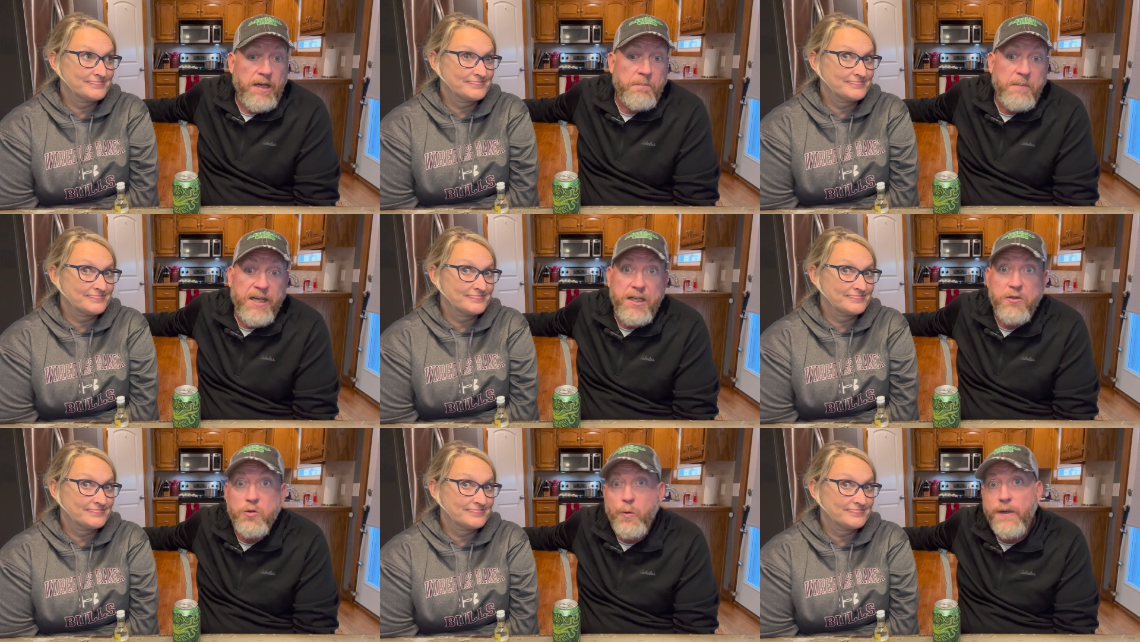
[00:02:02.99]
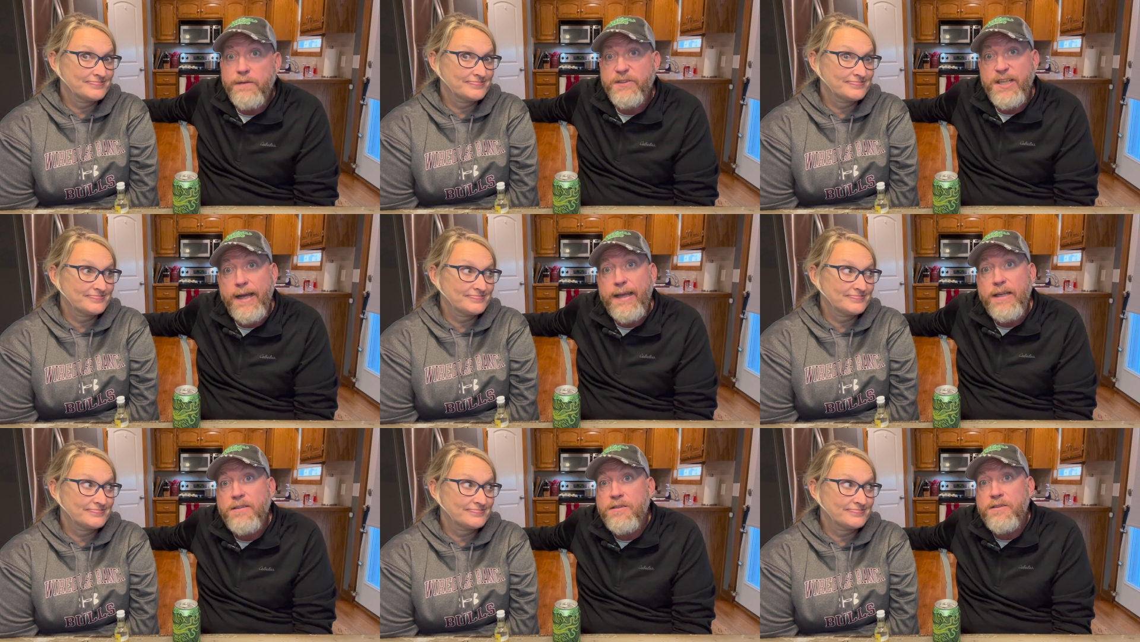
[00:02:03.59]
Speaker 1: a minute and twelve
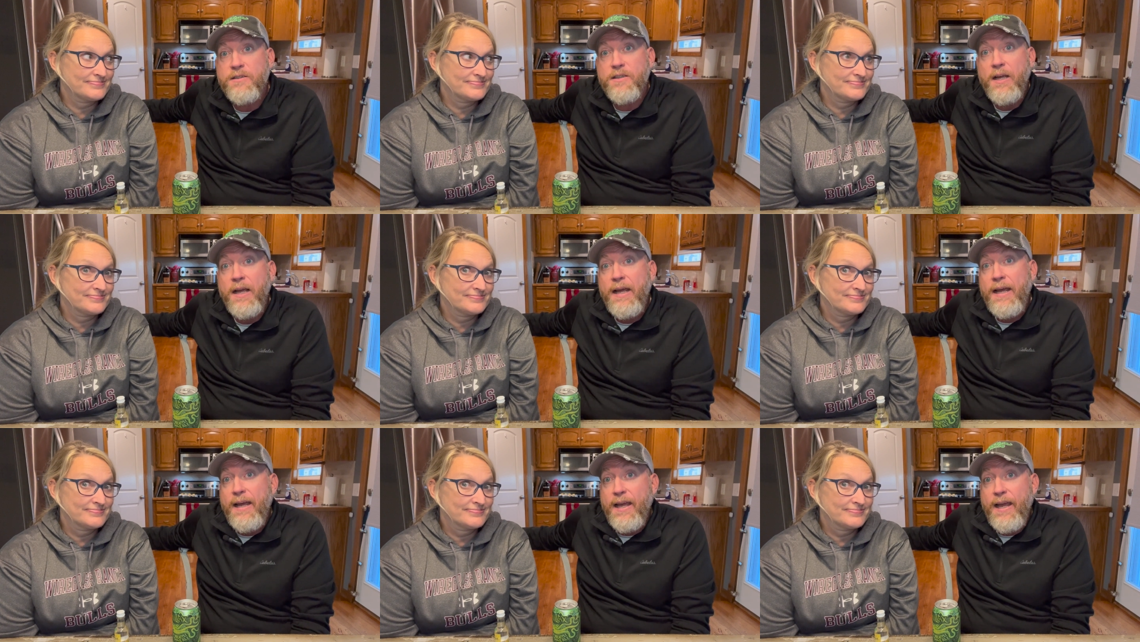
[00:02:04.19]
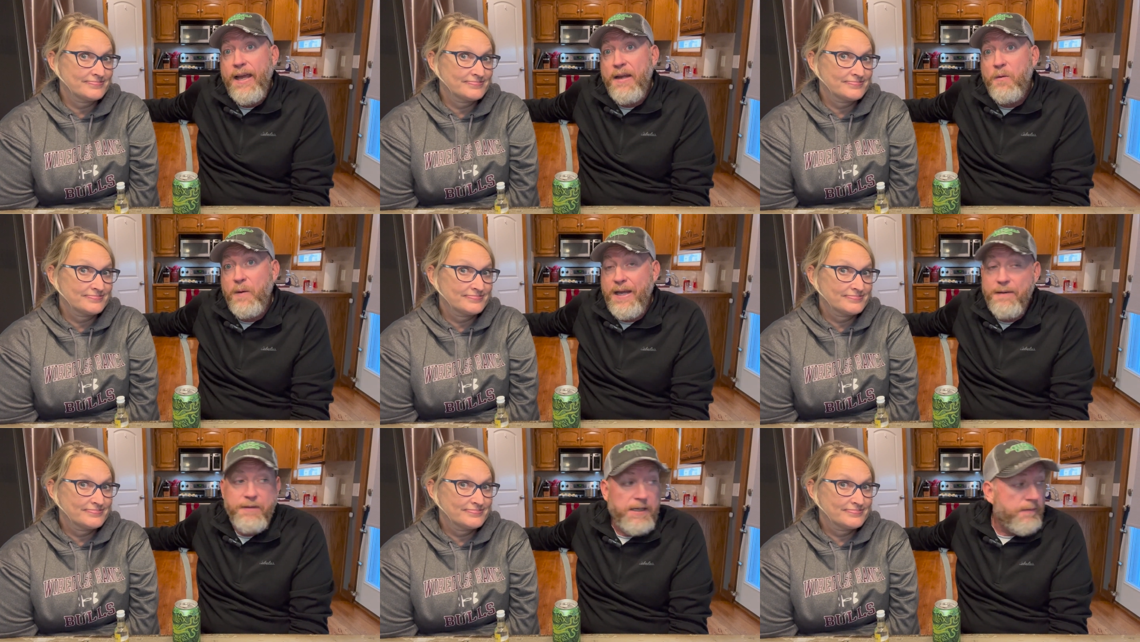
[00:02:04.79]
seconds and
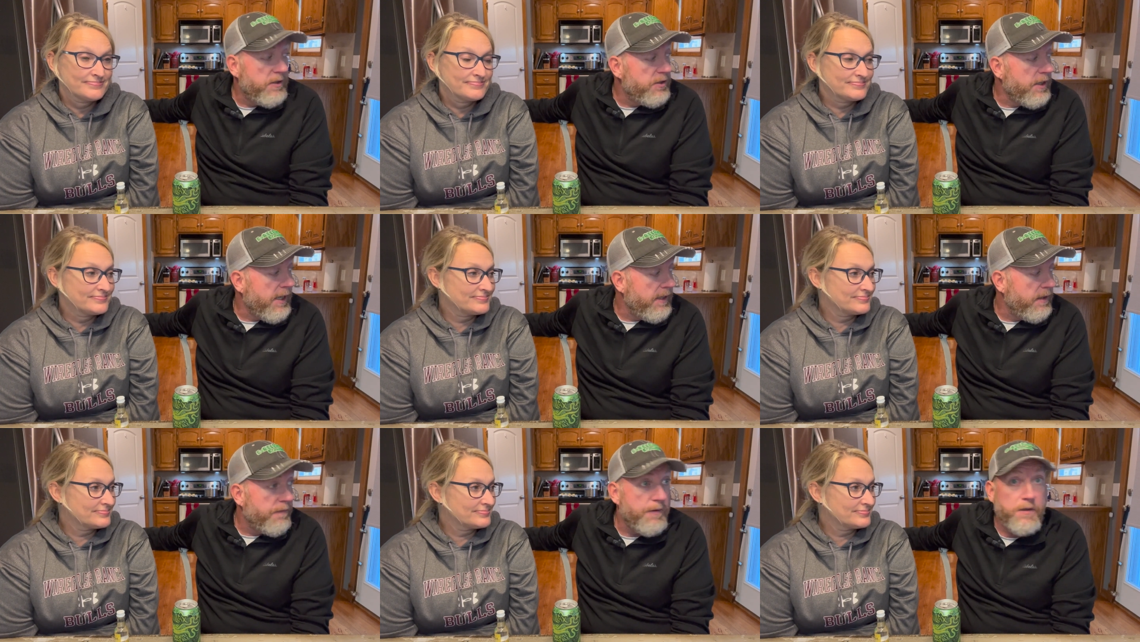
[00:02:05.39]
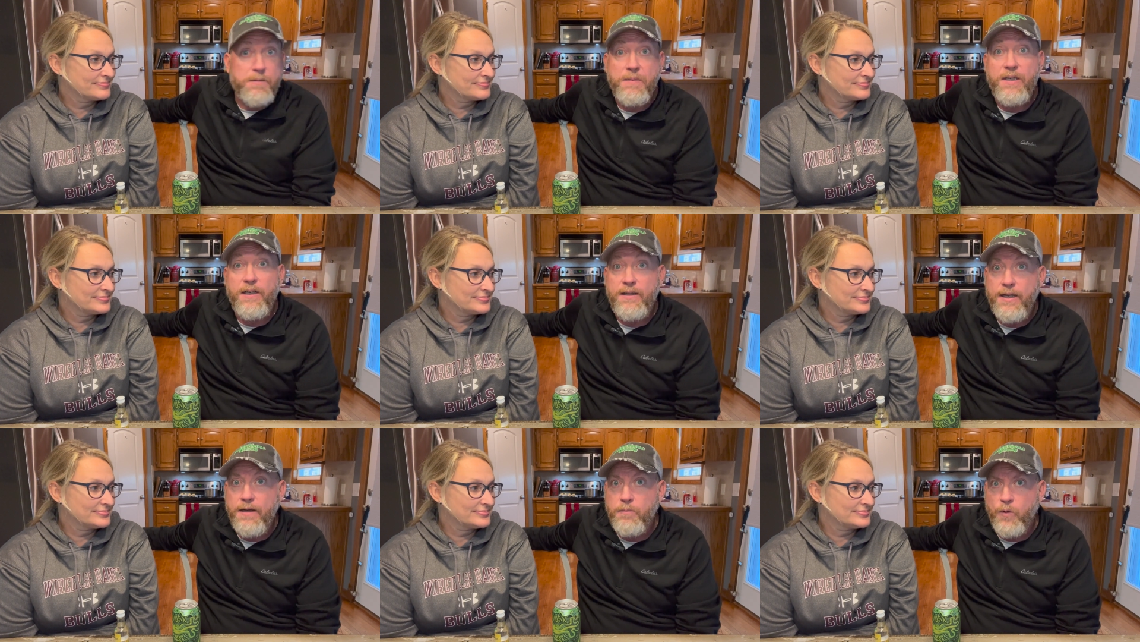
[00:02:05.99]
we haven't even tried the first
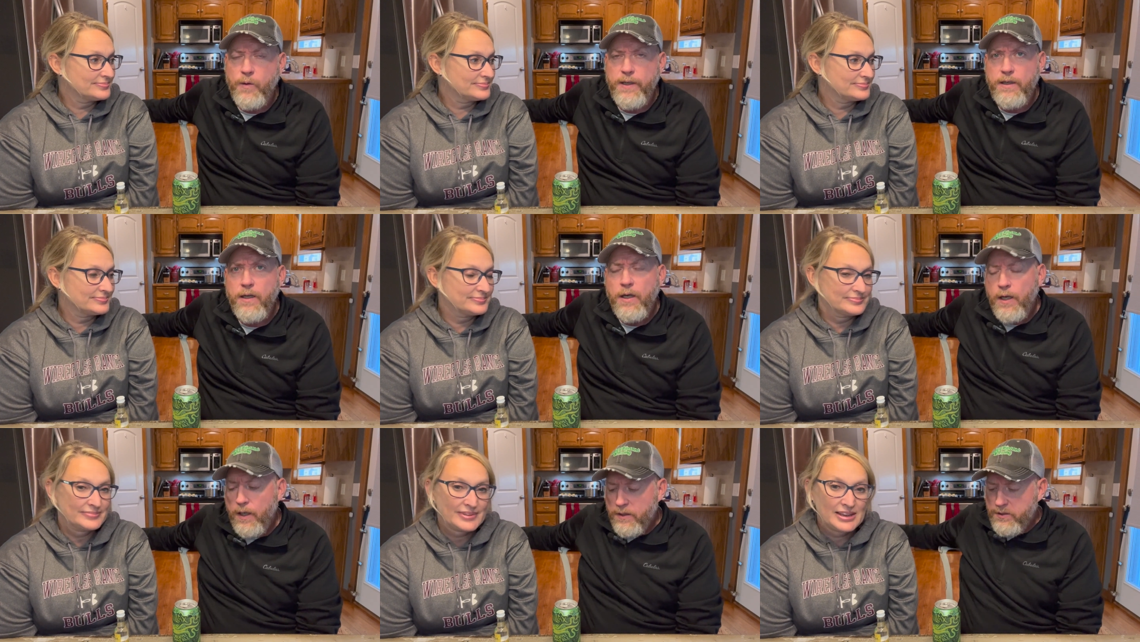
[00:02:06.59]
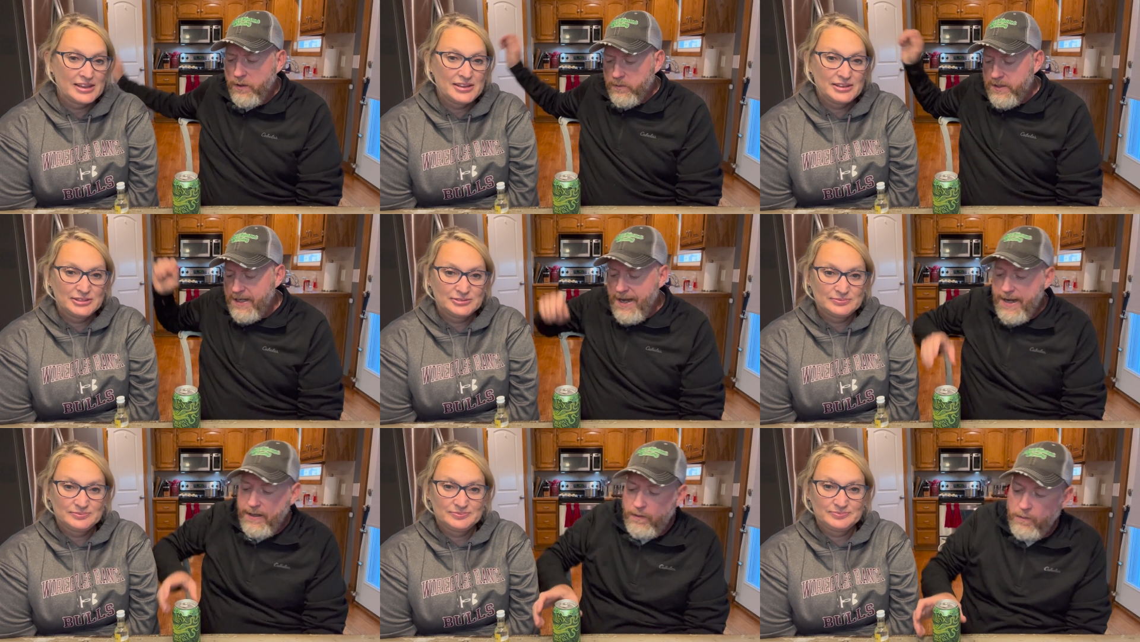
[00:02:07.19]
beer at that point. So
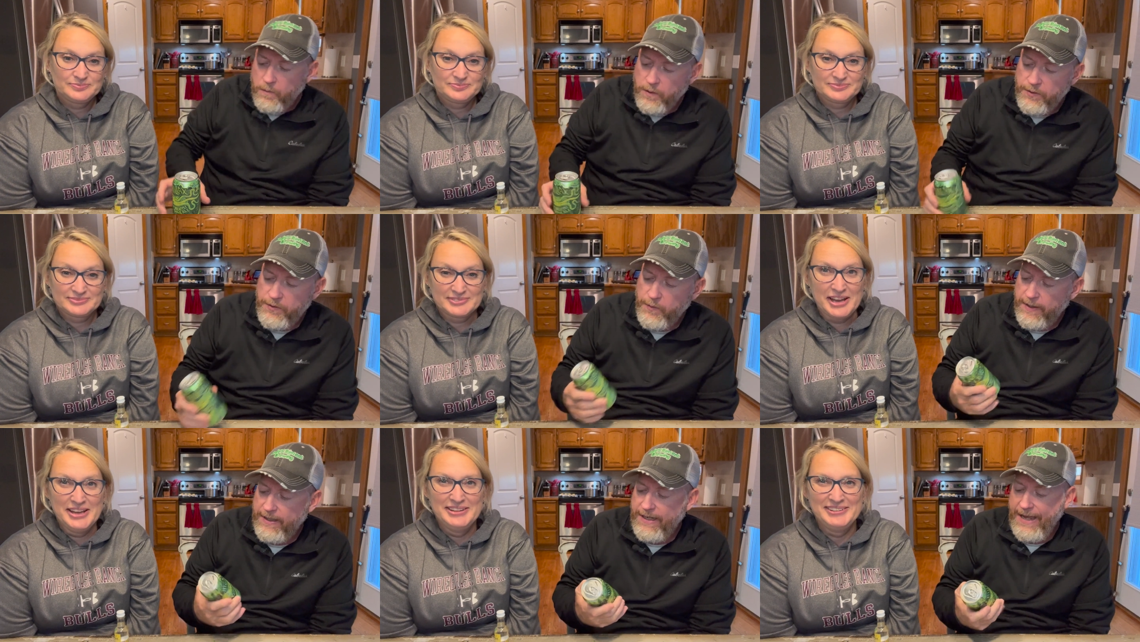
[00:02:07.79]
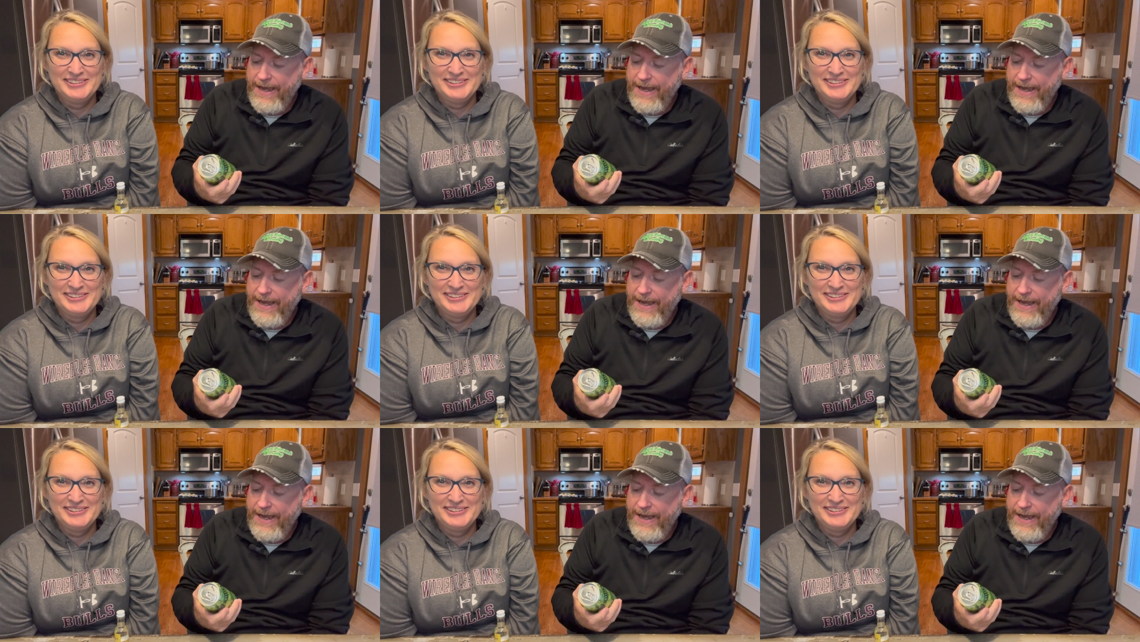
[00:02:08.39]
tonight we're doing